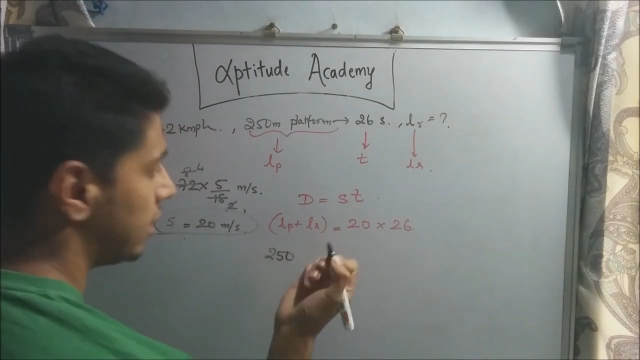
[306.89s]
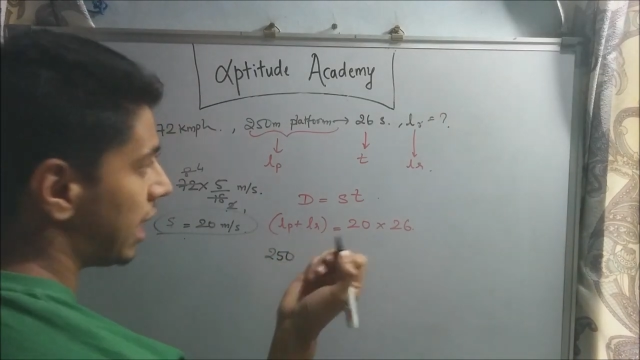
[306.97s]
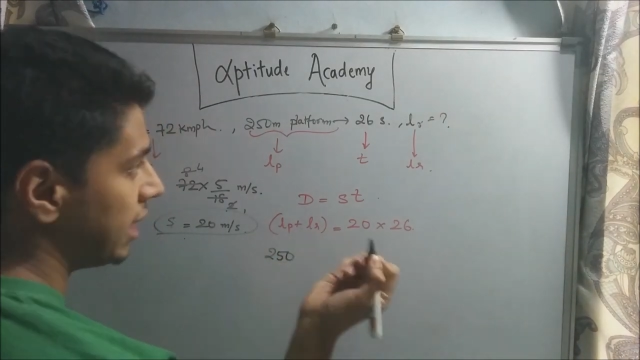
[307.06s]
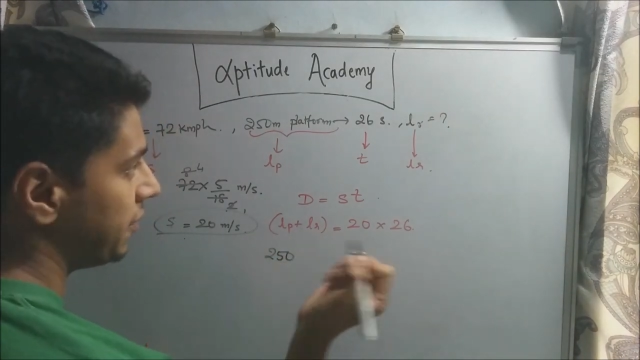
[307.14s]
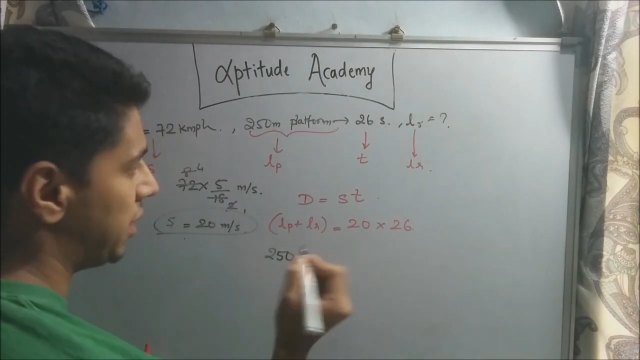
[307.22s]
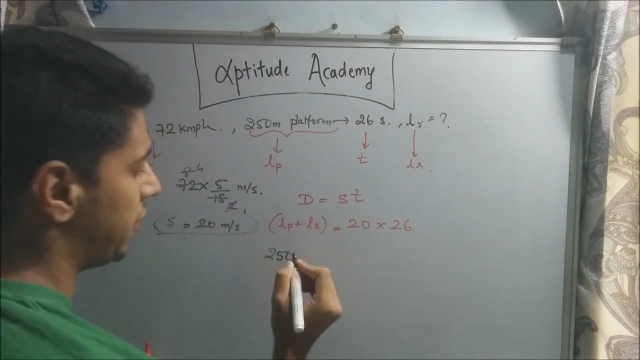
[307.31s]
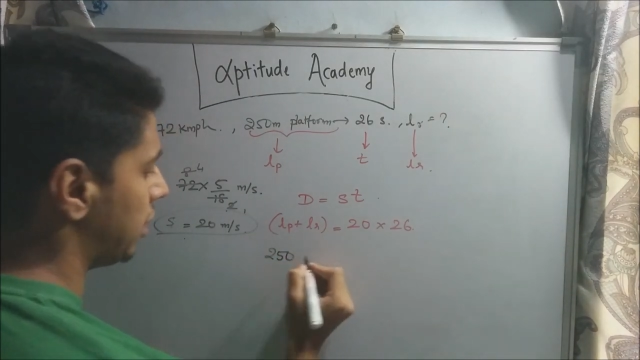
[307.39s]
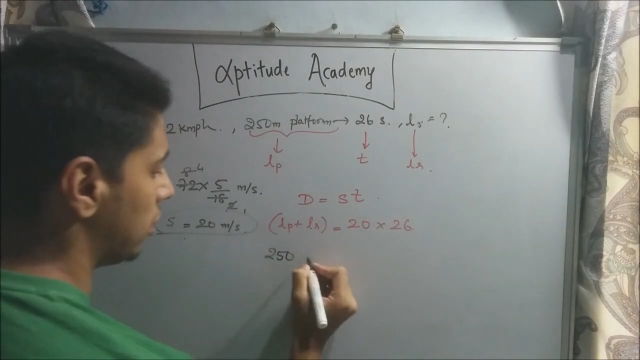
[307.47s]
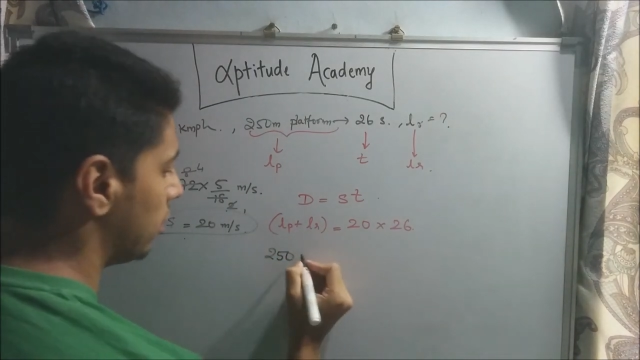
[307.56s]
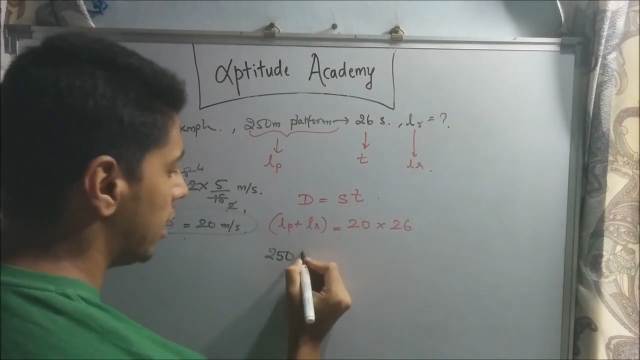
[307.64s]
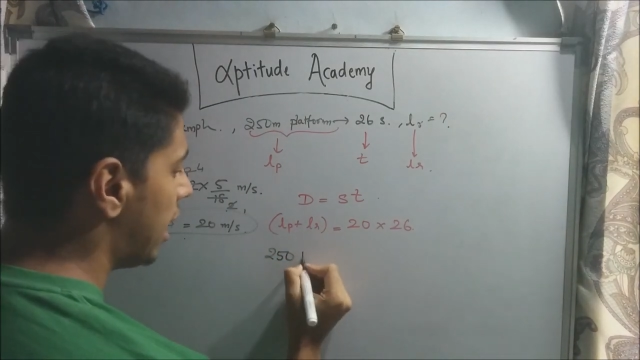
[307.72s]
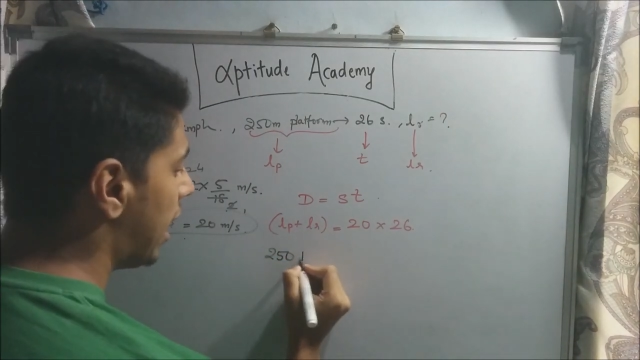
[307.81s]
that they've given
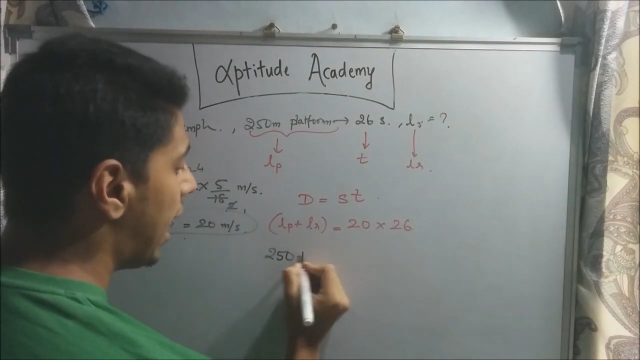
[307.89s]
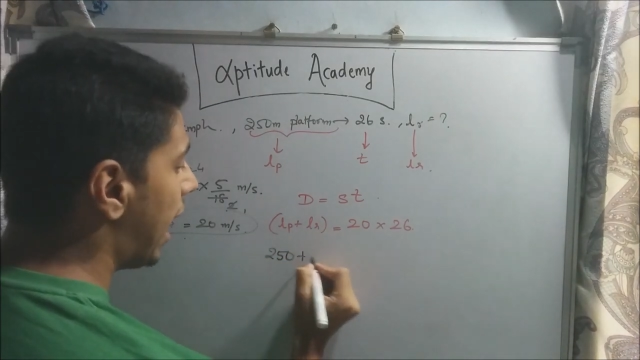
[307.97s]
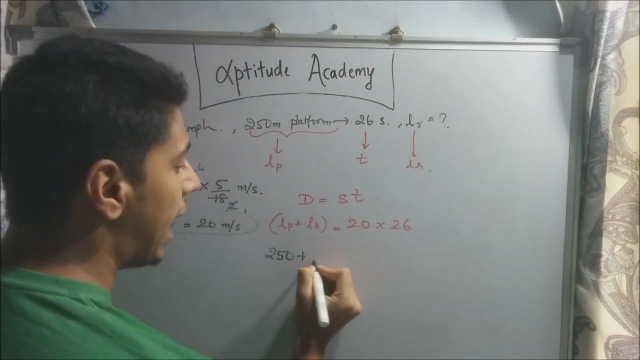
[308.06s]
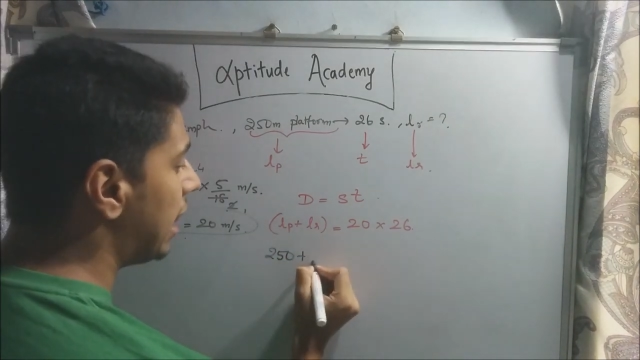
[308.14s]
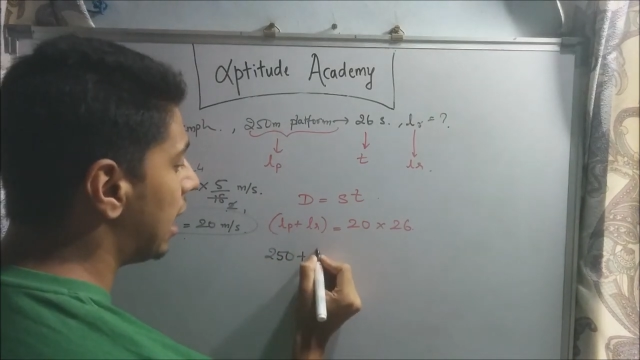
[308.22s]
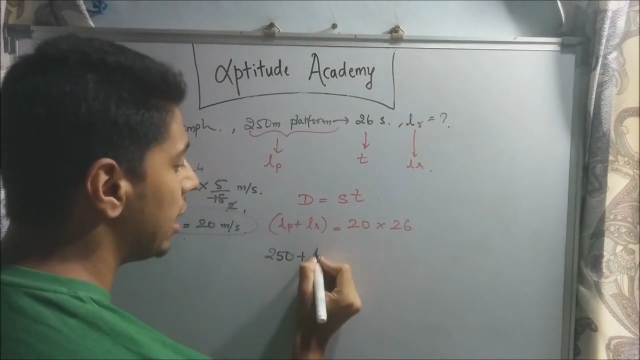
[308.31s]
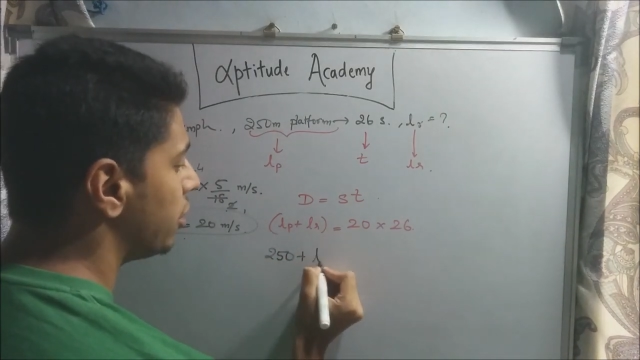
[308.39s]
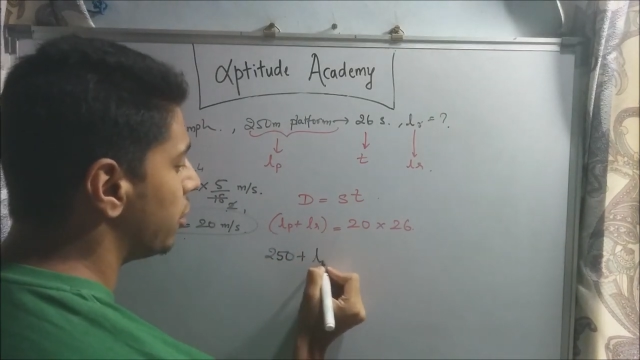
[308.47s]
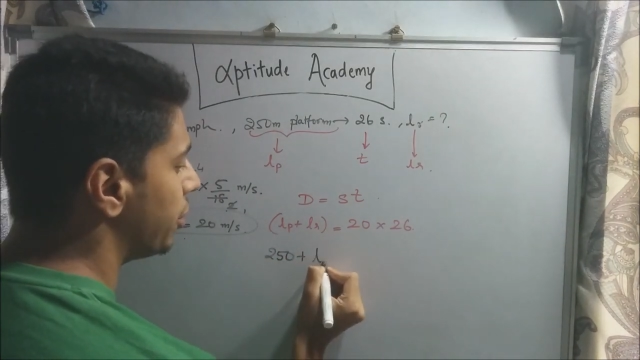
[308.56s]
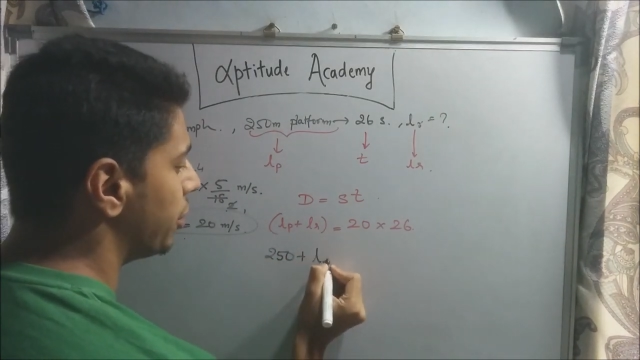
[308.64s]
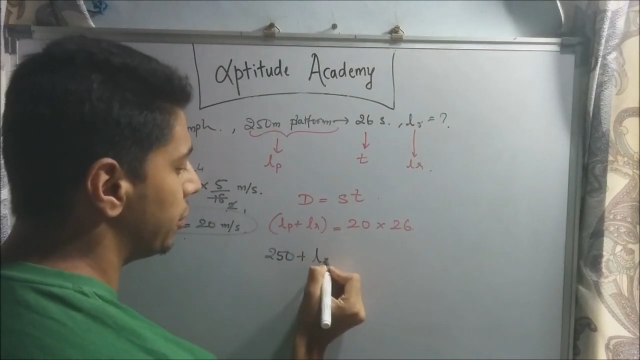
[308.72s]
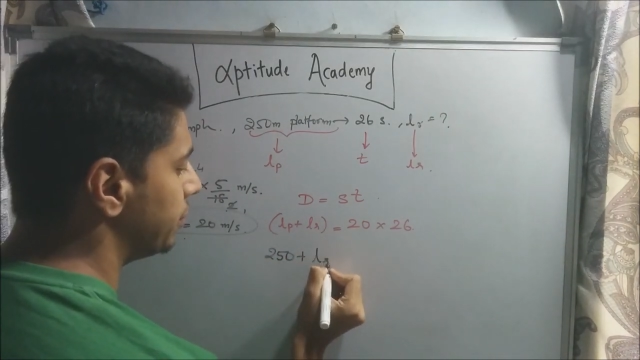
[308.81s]
you. LR, you
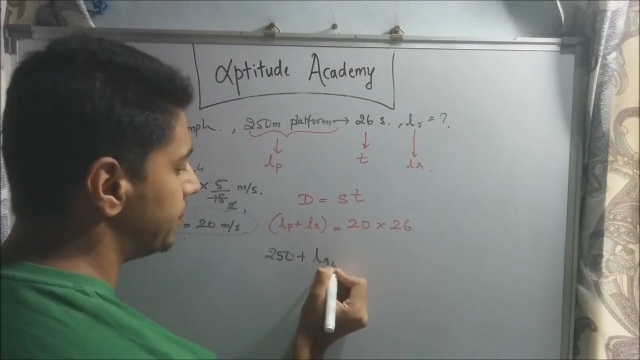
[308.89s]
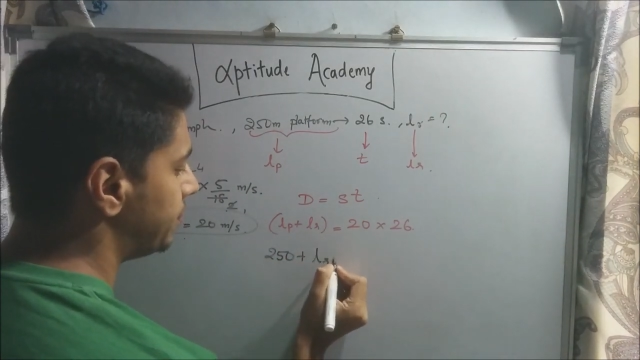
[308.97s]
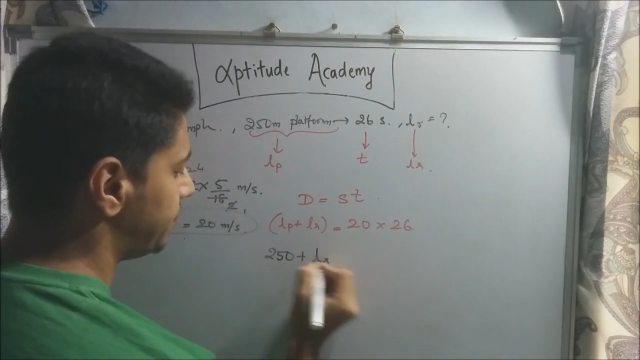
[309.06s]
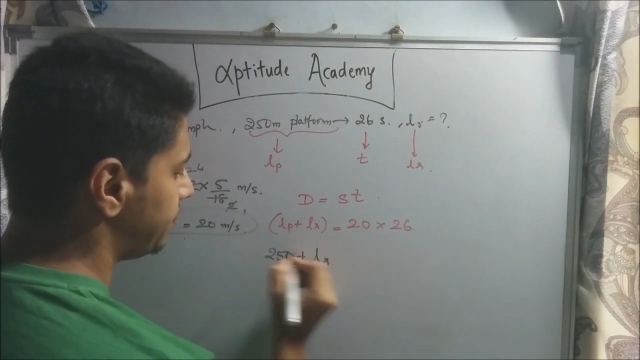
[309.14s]
don't know.